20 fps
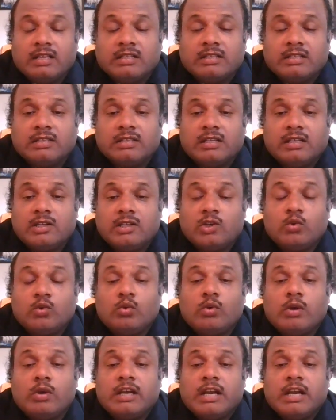The
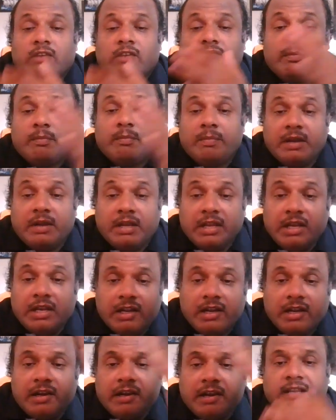215
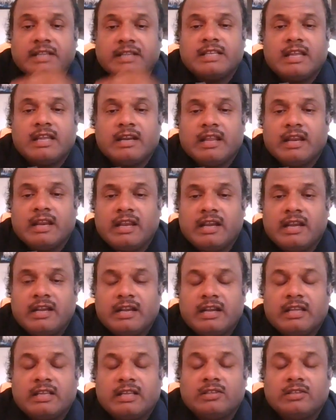countries are created.